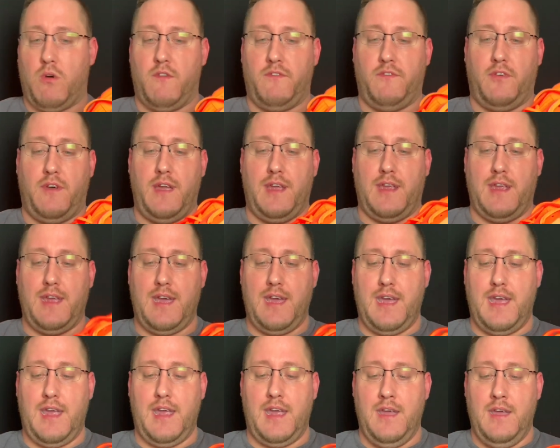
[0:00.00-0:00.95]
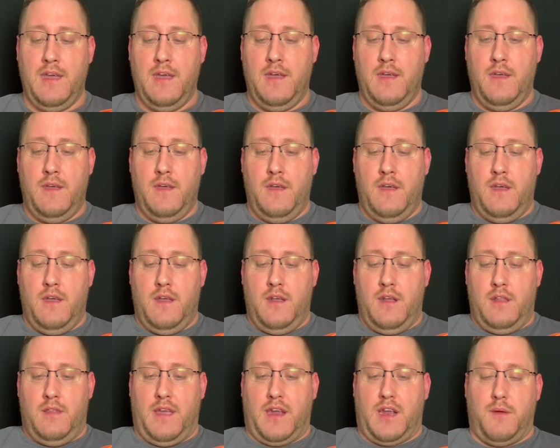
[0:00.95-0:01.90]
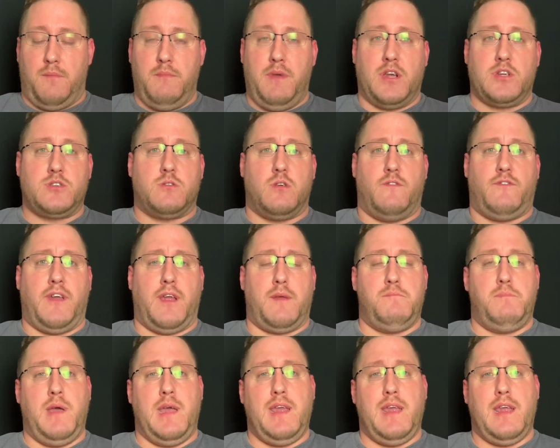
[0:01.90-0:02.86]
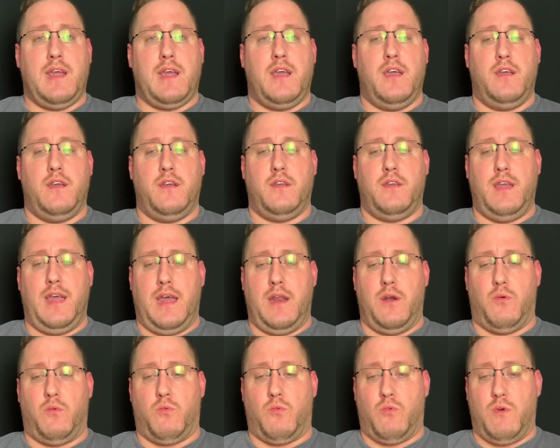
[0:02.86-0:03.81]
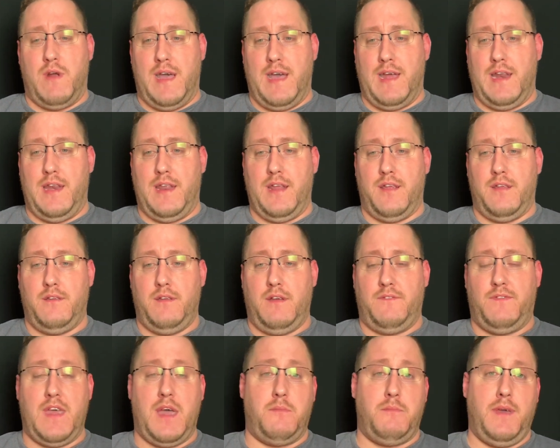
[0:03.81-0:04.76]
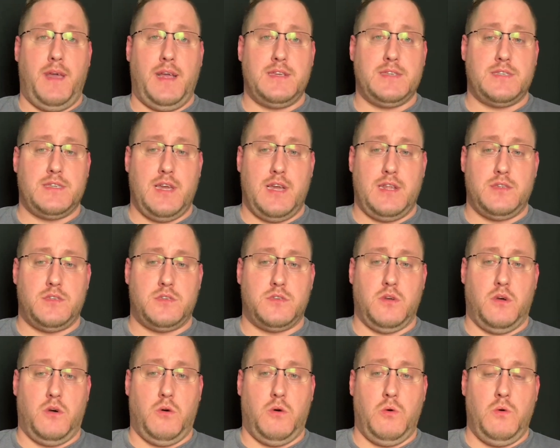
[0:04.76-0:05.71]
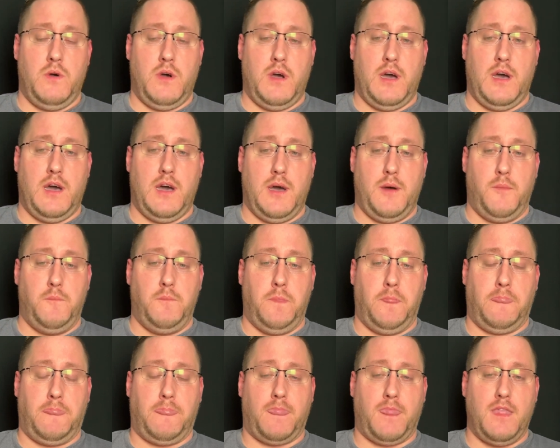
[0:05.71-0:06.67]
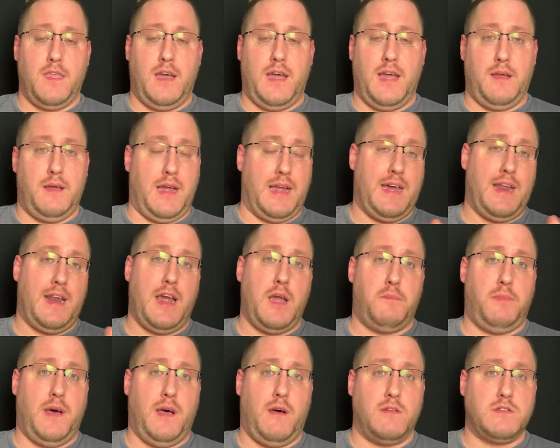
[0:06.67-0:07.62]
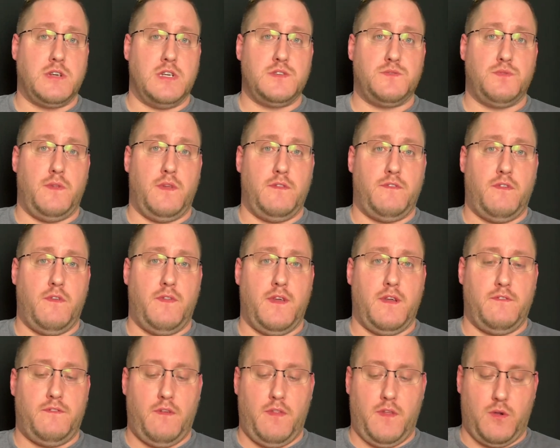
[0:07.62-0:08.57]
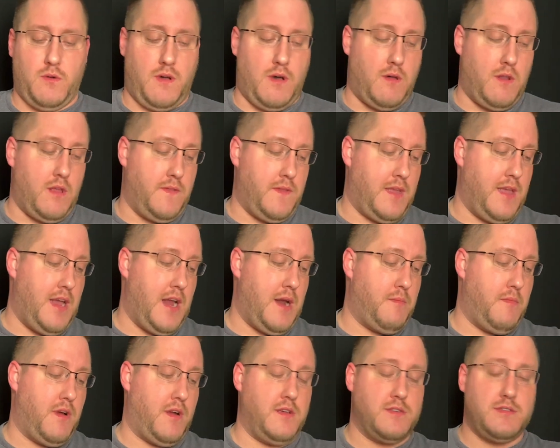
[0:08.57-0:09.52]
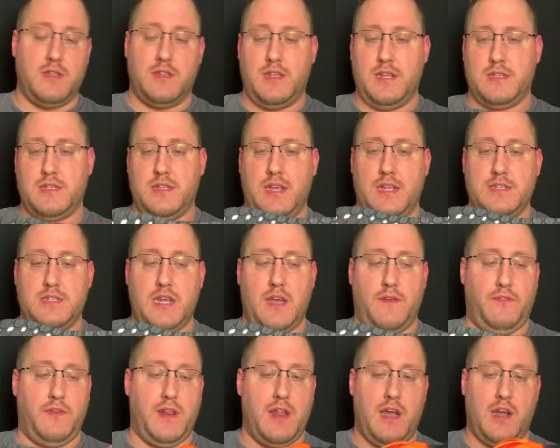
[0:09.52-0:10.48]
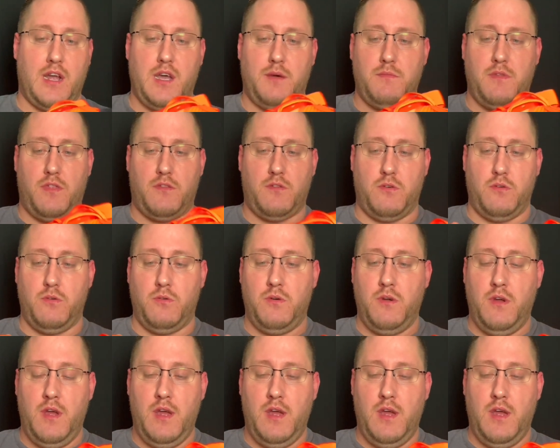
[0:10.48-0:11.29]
of like a mixture of like pink and red, if that makes sense. So I apologize for the quality of the camera, because it's definitely not coming through